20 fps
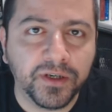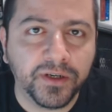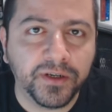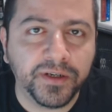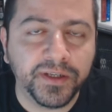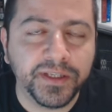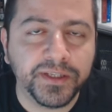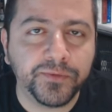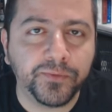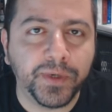
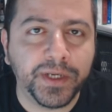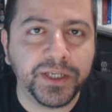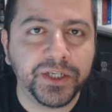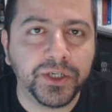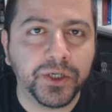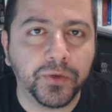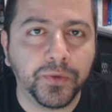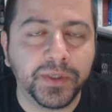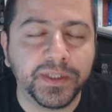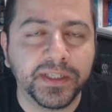earnings
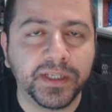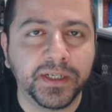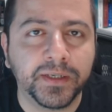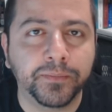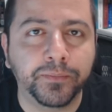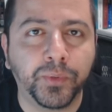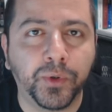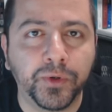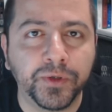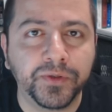ratio is an
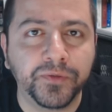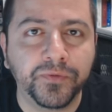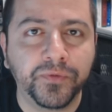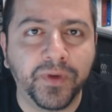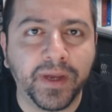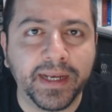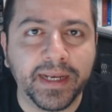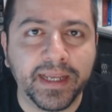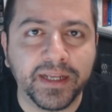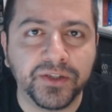important
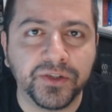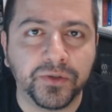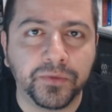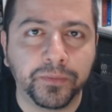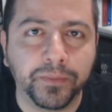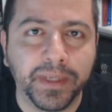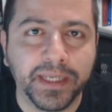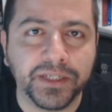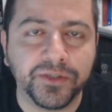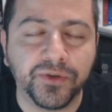financial
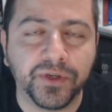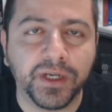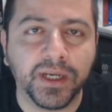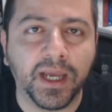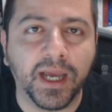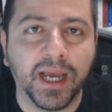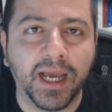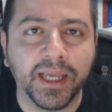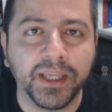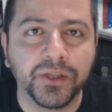metric
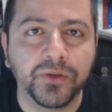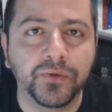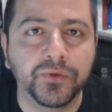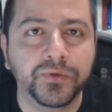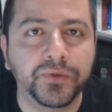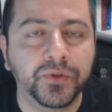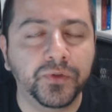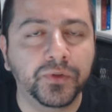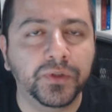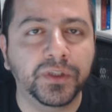I use
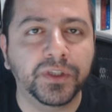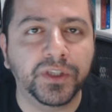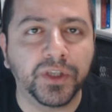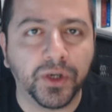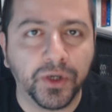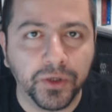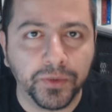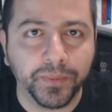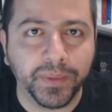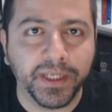to
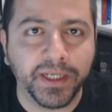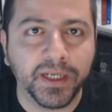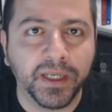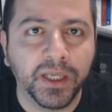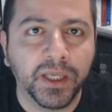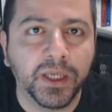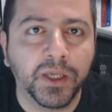determine